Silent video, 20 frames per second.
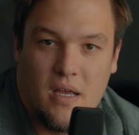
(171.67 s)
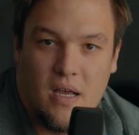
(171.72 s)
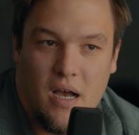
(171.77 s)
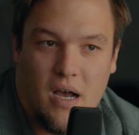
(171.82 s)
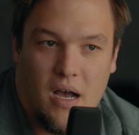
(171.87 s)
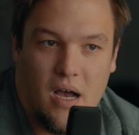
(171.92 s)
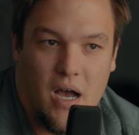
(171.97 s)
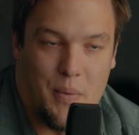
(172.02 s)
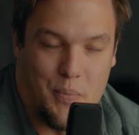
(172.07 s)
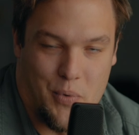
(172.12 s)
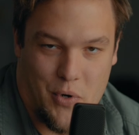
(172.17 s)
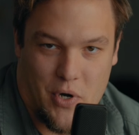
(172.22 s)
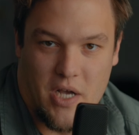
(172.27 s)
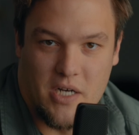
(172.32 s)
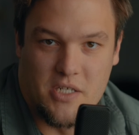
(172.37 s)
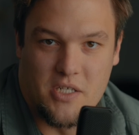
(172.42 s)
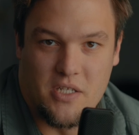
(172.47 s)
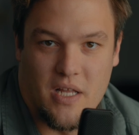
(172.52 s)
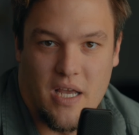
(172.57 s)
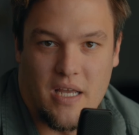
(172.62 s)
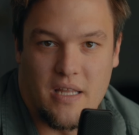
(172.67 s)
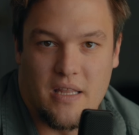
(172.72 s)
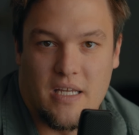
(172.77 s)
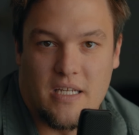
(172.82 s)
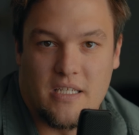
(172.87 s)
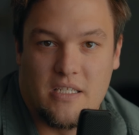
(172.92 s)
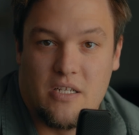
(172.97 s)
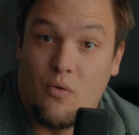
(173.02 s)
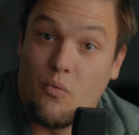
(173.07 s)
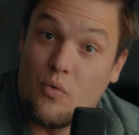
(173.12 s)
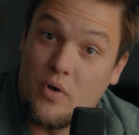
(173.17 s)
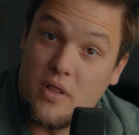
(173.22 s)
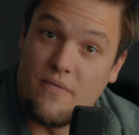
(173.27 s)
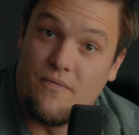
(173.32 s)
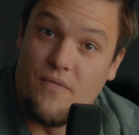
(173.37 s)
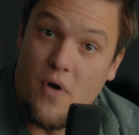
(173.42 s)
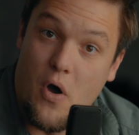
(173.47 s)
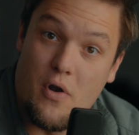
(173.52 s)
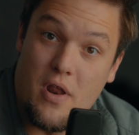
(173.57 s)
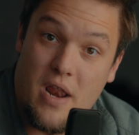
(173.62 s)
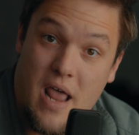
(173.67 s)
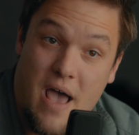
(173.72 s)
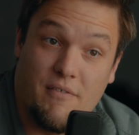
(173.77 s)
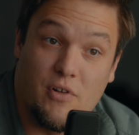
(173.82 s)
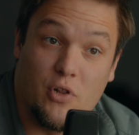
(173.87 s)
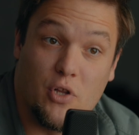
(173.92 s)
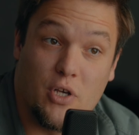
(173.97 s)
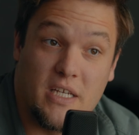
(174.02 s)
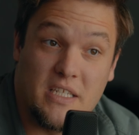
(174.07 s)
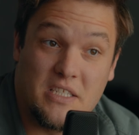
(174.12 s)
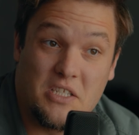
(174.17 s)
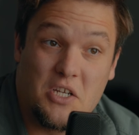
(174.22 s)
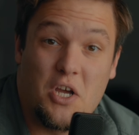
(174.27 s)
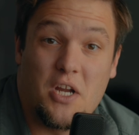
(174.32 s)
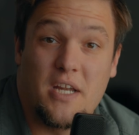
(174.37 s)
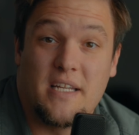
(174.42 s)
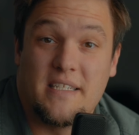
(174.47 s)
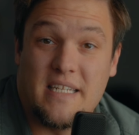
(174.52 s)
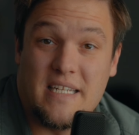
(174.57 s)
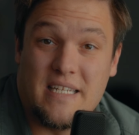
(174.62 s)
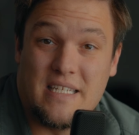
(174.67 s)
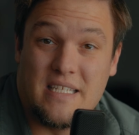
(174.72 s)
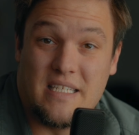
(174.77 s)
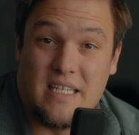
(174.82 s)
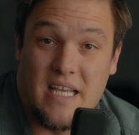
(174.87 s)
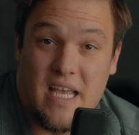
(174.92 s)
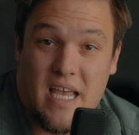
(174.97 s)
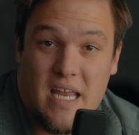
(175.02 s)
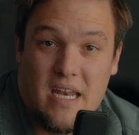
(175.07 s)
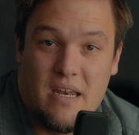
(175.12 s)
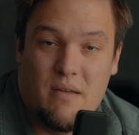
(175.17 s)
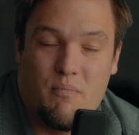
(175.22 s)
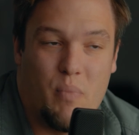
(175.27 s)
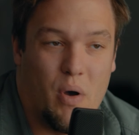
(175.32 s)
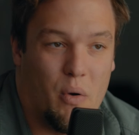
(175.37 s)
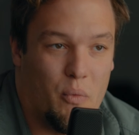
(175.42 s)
a production like this with a phone and have it look as good as it did.